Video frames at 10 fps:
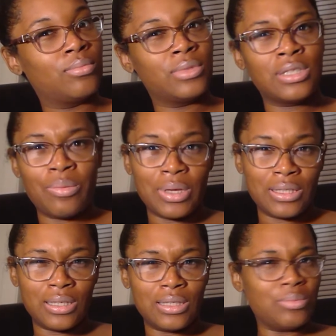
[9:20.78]
Does that make
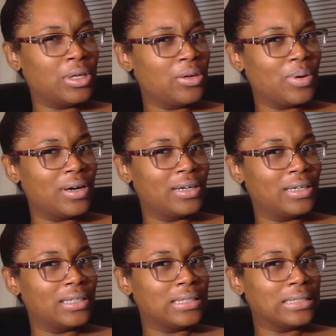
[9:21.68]
sense? Mean you well?
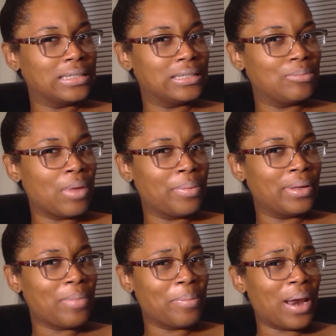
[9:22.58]
Maybe
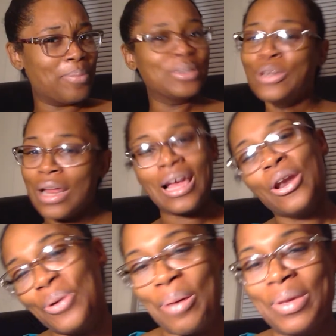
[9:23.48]
not. But y'all
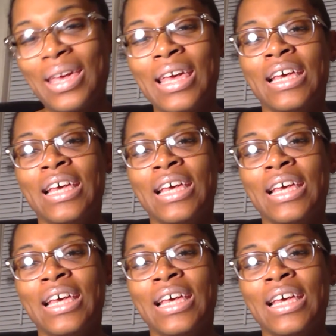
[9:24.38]
know what I mean.